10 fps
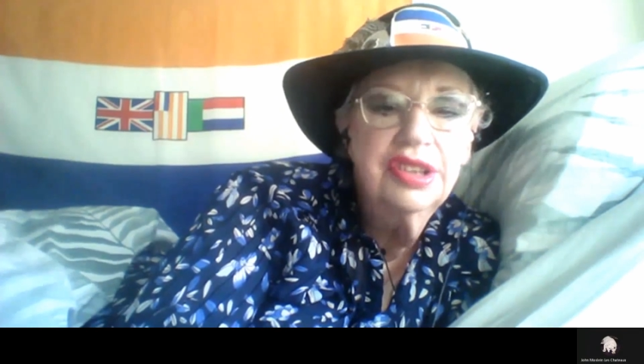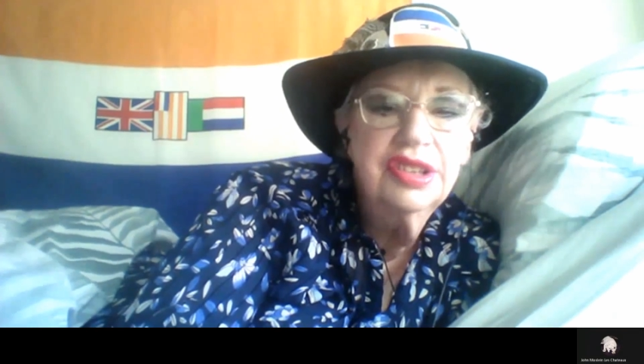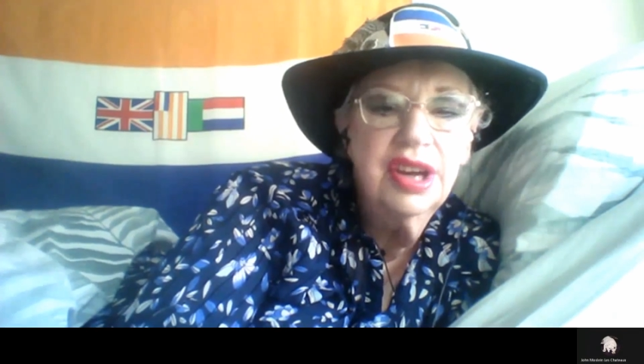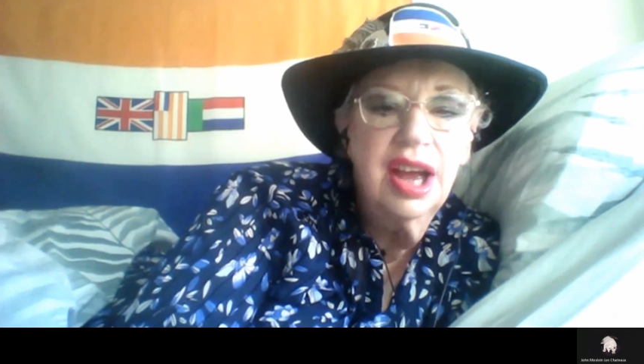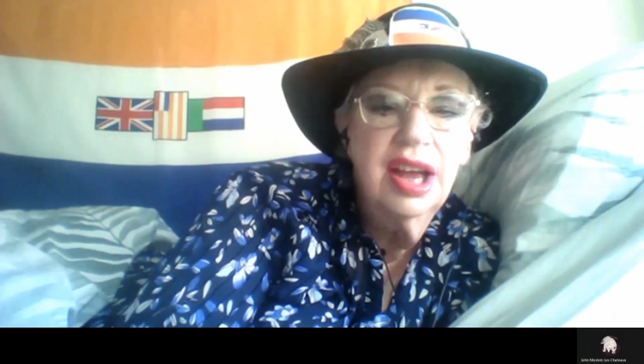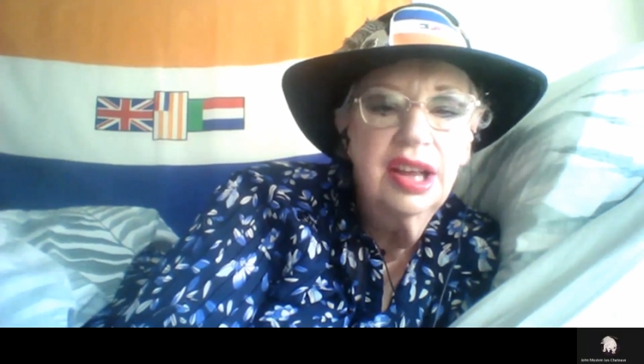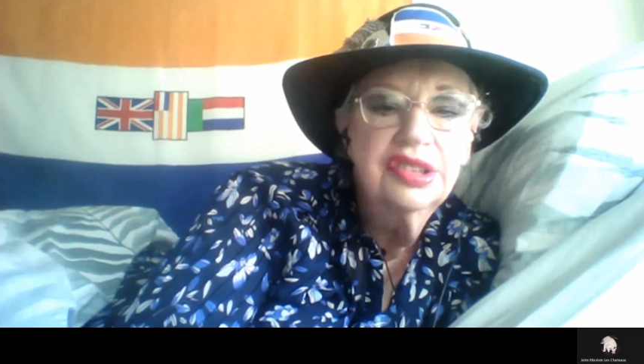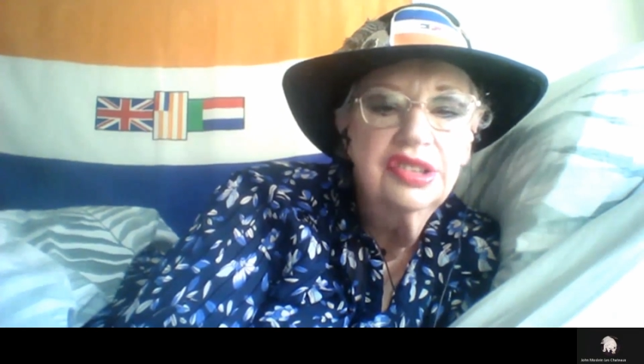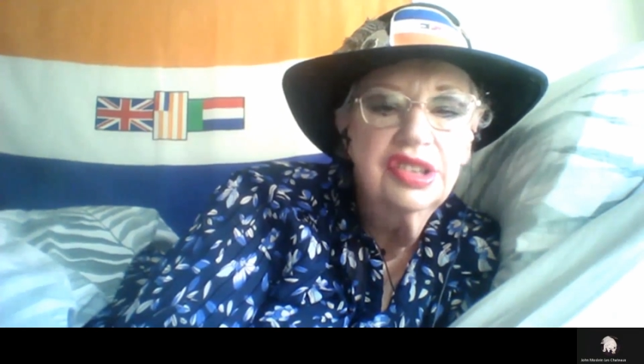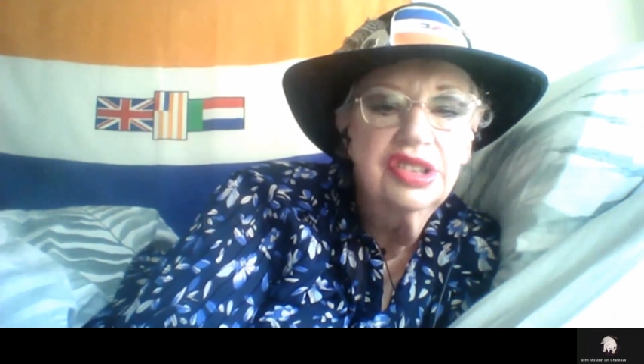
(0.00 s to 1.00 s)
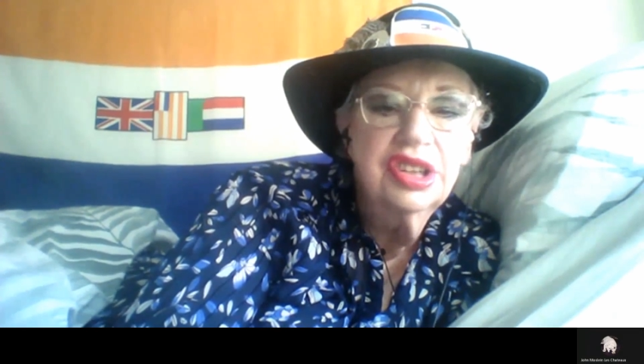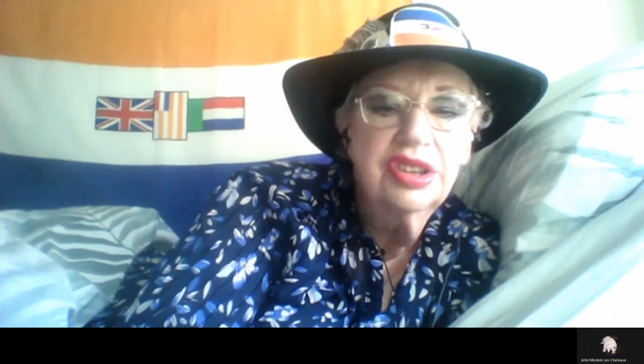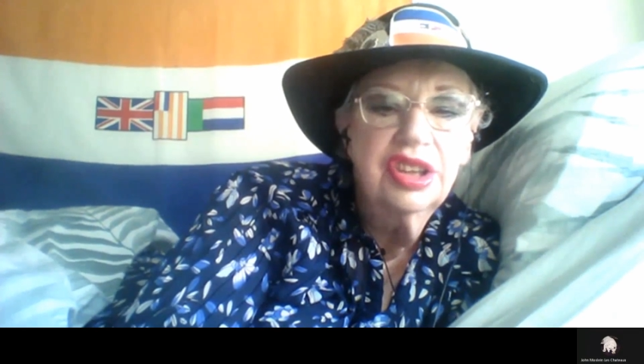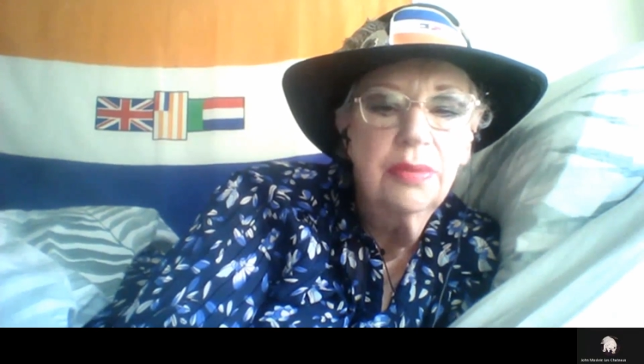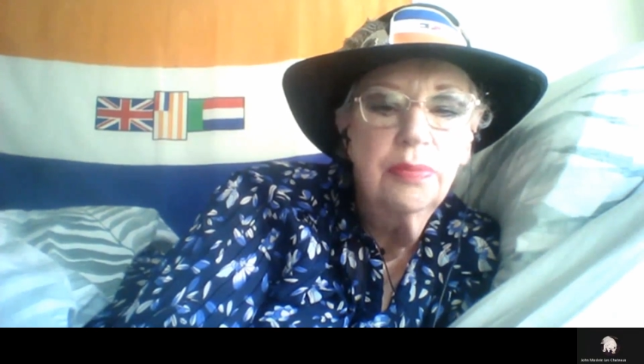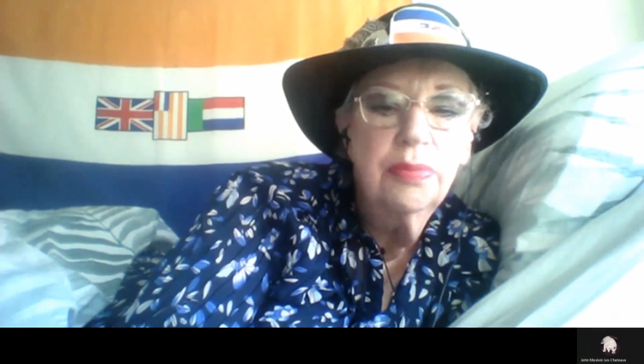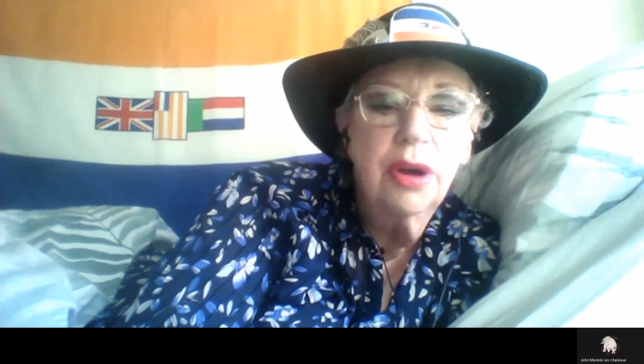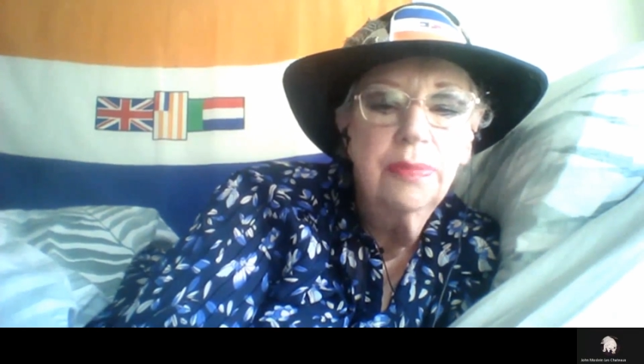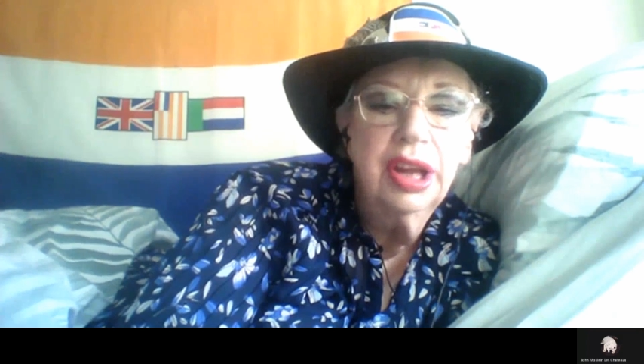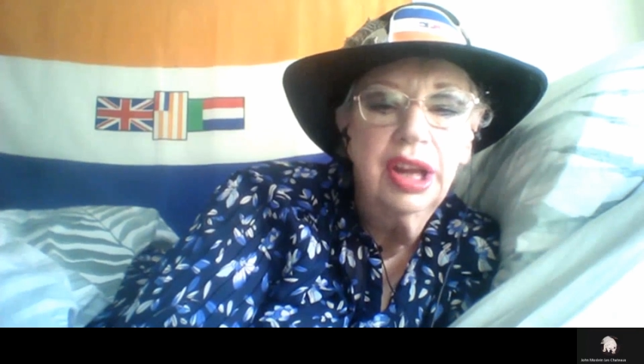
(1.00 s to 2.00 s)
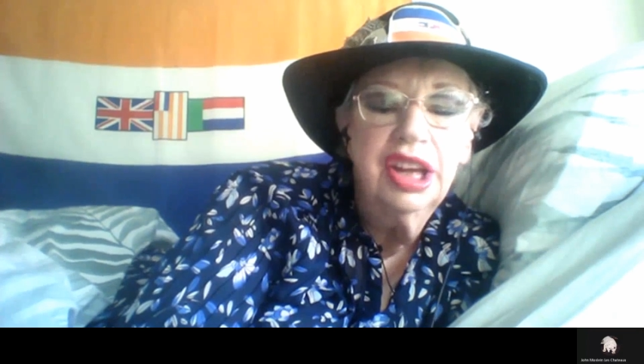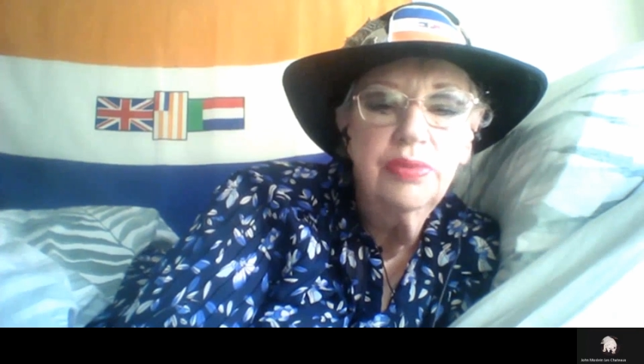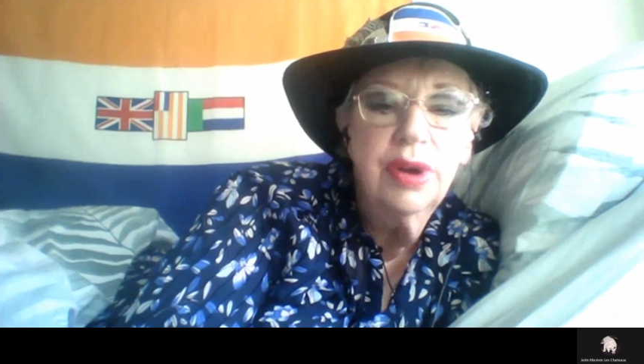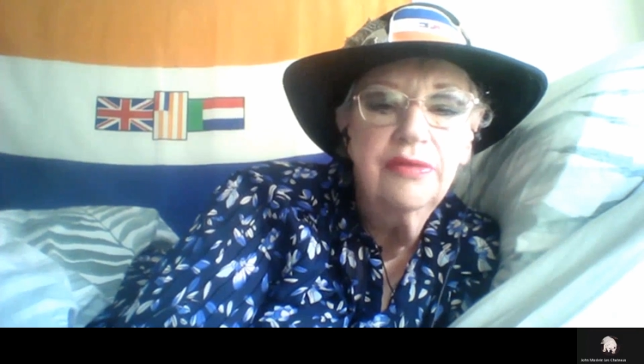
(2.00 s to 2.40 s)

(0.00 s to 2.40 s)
whilst I insisted that a proper heat